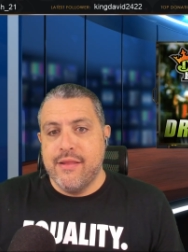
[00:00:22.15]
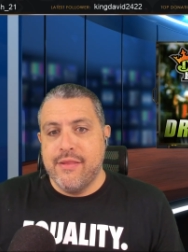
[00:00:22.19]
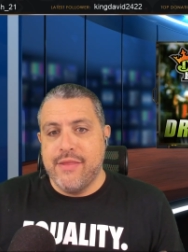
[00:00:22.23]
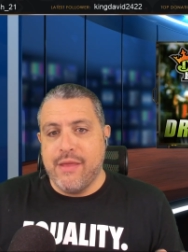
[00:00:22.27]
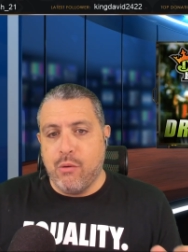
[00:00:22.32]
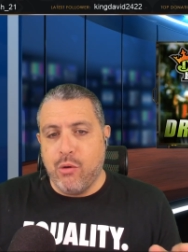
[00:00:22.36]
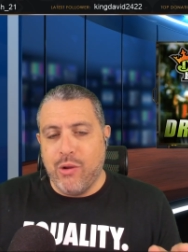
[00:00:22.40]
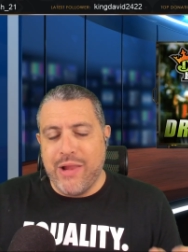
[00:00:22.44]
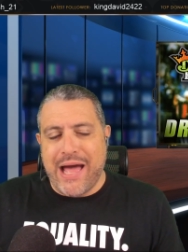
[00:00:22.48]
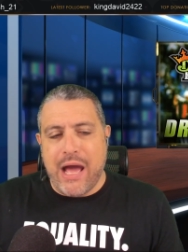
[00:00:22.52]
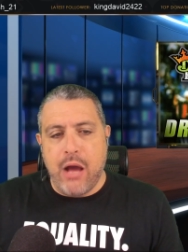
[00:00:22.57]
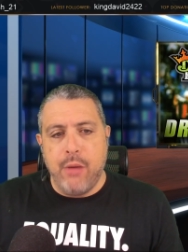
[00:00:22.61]

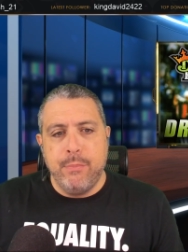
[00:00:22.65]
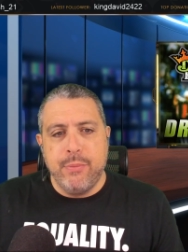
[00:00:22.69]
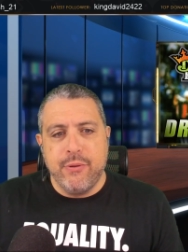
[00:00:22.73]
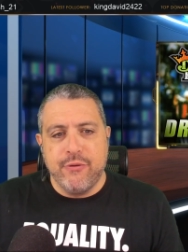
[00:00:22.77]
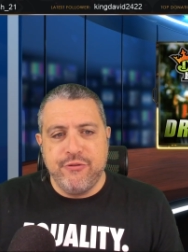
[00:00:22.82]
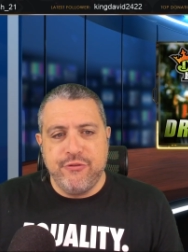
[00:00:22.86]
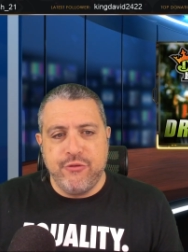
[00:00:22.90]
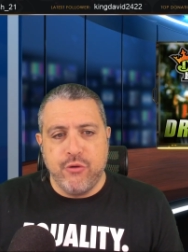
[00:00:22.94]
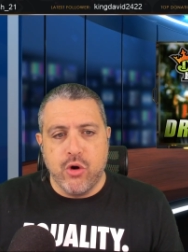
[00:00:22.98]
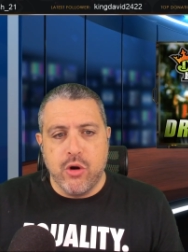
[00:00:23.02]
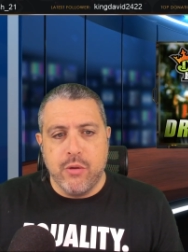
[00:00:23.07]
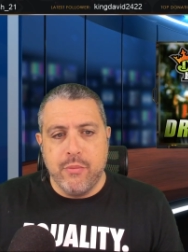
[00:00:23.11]
that will
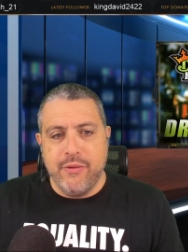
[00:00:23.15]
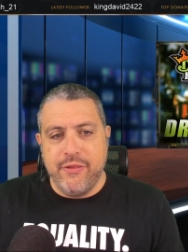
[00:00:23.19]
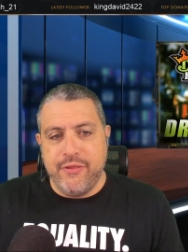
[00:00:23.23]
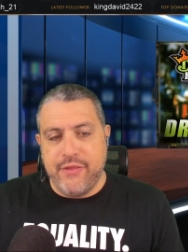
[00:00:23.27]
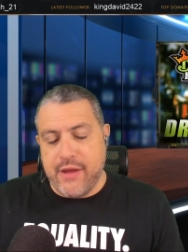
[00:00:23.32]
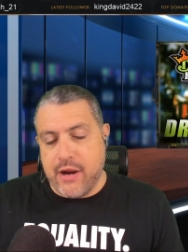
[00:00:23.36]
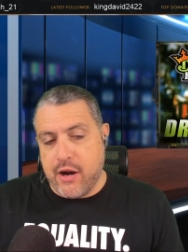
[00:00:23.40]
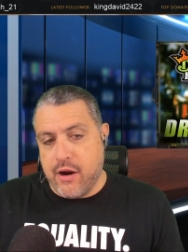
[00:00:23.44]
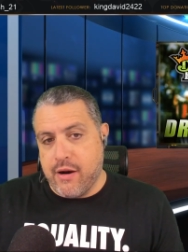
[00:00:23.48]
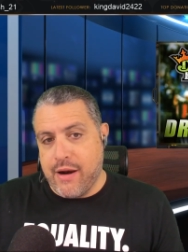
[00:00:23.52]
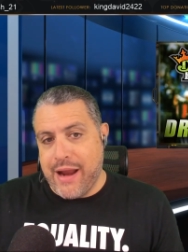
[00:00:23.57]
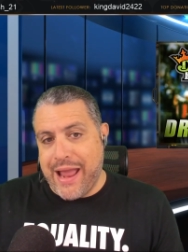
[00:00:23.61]
outperform
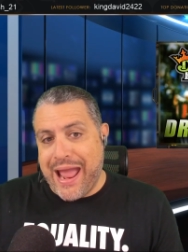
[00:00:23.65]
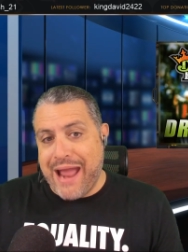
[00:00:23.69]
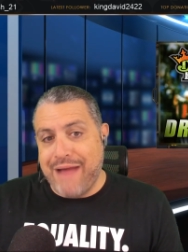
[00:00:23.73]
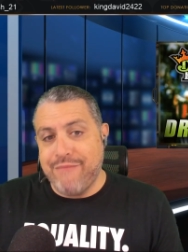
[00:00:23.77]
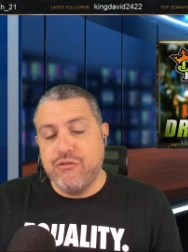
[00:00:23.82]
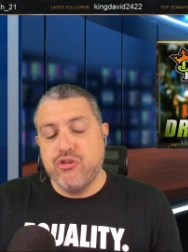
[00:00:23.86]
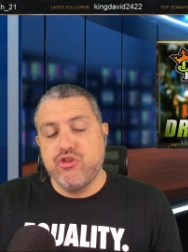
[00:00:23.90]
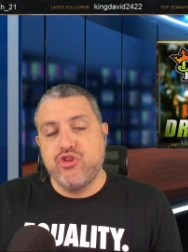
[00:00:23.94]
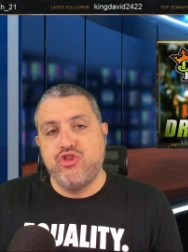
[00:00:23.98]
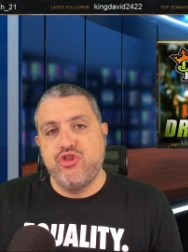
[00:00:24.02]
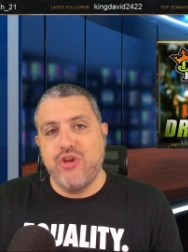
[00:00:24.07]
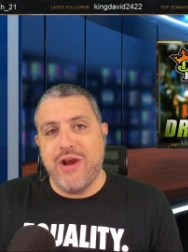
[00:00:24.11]
their
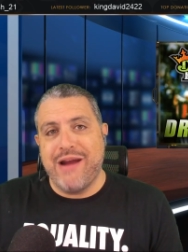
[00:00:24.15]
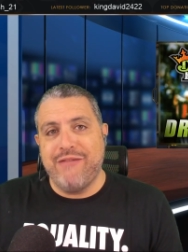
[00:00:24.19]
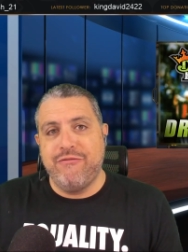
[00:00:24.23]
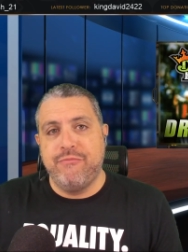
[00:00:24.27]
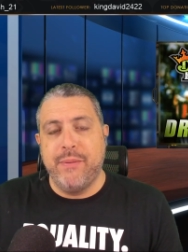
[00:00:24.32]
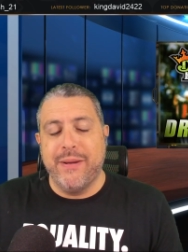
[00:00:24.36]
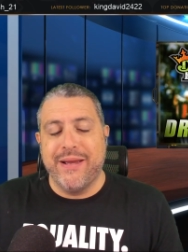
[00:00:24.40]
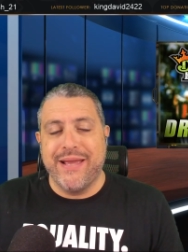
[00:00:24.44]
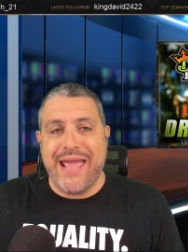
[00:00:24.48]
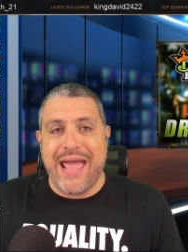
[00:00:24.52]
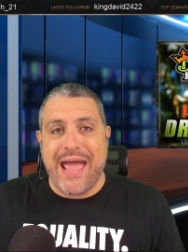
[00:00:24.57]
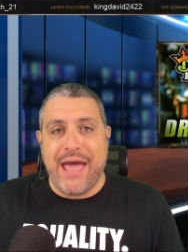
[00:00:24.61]
average draft
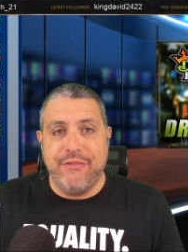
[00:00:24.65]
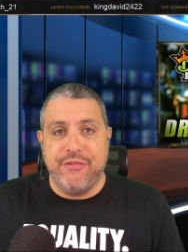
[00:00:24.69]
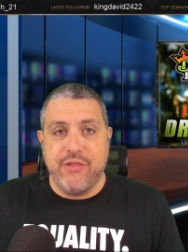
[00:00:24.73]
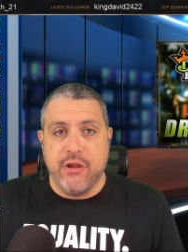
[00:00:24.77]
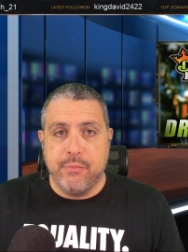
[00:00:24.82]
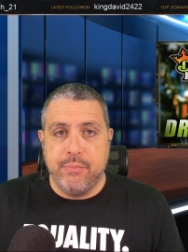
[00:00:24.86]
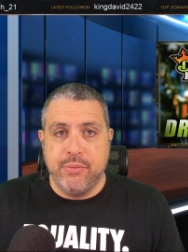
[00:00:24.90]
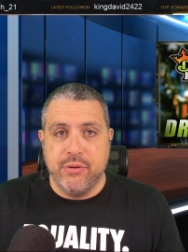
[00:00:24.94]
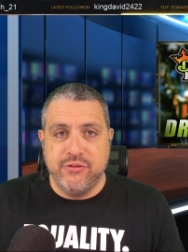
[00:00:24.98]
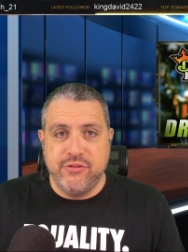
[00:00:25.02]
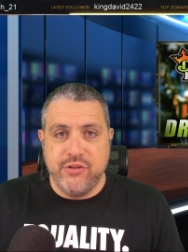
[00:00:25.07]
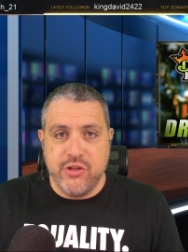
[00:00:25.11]
pick at
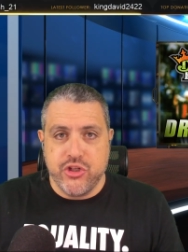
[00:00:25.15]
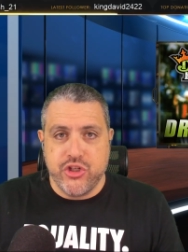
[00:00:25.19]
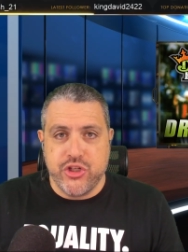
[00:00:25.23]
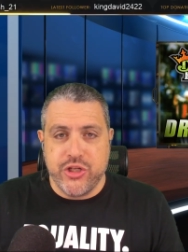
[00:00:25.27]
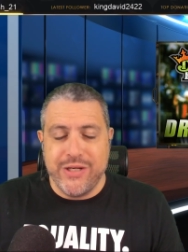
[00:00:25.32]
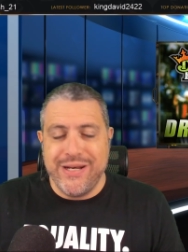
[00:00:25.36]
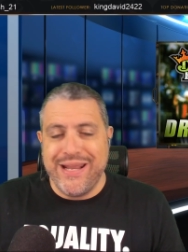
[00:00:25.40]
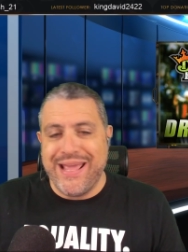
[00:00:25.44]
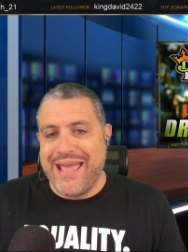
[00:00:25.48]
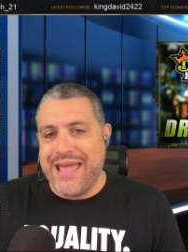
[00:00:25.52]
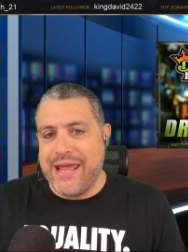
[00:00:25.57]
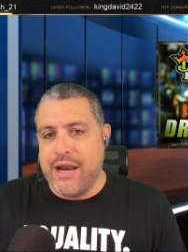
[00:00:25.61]
their
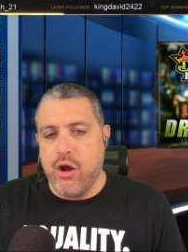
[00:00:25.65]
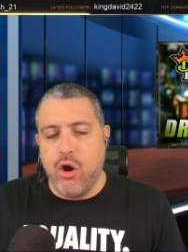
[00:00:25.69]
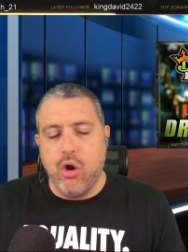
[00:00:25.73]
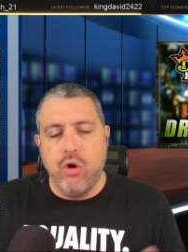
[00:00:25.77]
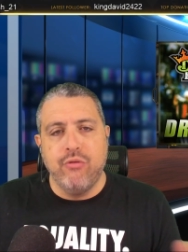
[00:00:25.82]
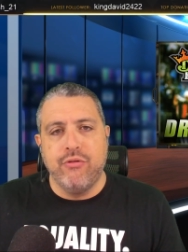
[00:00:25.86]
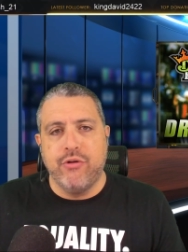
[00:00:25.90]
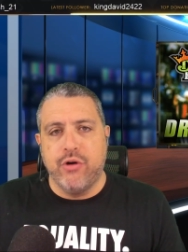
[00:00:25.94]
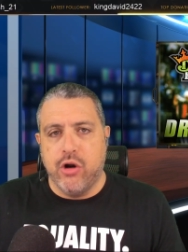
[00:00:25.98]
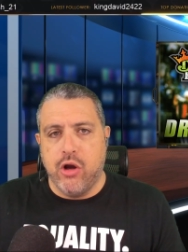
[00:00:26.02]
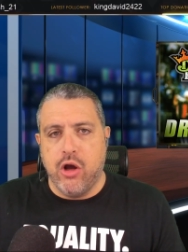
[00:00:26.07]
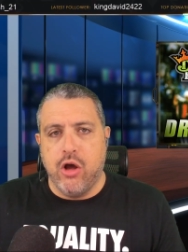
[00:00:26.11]
position and
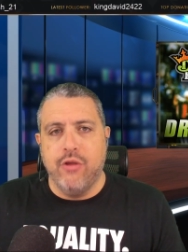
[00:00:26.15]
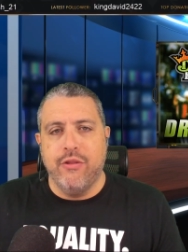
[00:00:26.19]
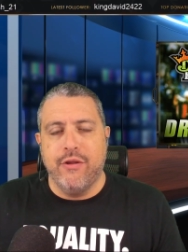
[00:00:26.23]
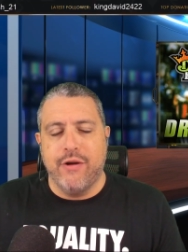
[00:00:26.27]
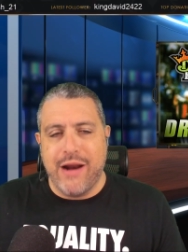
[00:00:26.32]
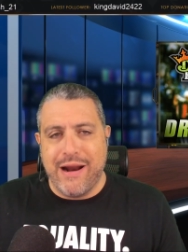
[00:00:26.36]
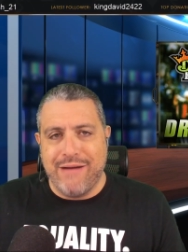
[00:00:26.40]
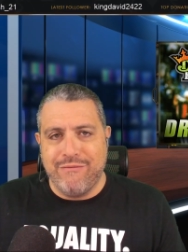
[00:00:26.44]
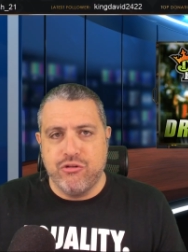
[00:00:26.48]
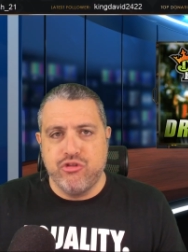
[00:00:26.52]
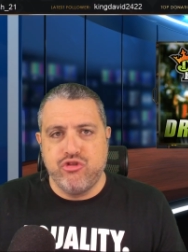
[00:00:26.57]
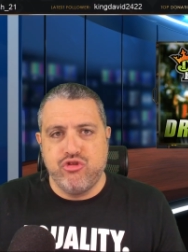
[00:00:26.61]
overall
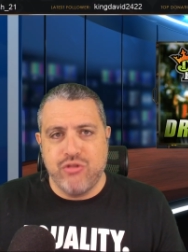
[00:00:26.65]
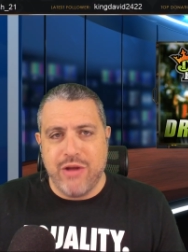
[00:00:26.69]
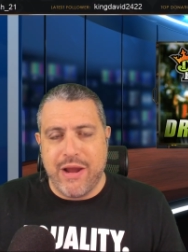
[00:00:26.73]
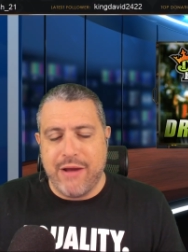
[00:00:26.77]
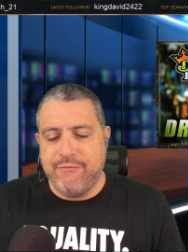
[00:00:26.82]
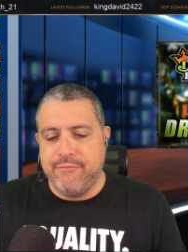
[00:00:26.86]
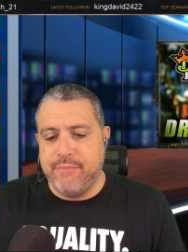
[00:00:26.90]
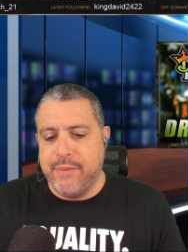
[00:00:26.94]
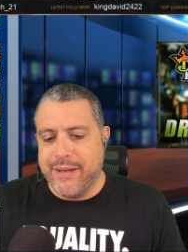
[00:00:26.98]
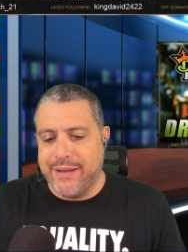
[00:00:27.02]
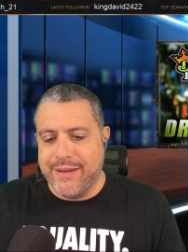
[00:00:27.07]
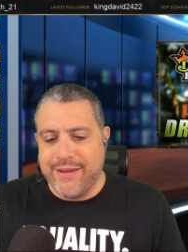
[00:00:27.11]
their average
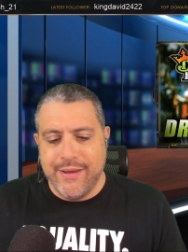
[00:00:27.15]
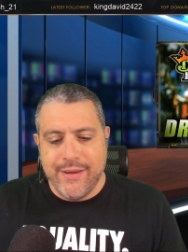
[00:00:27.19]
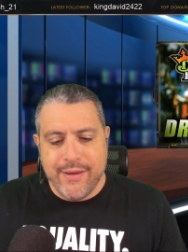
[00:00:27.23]
draft pick